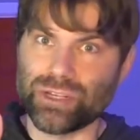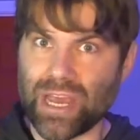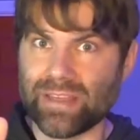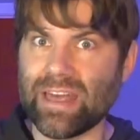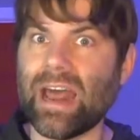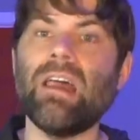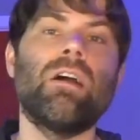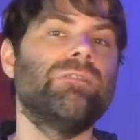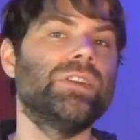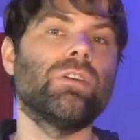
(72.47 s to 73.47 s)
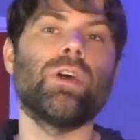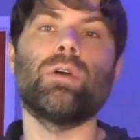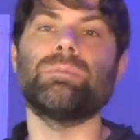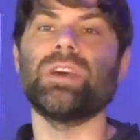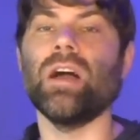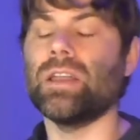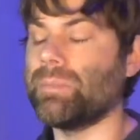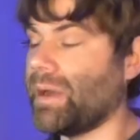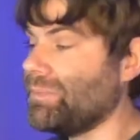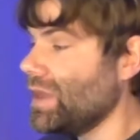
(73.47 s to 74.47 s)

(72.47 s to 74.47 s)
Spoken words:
Check that out if you don't know what I'm talking about.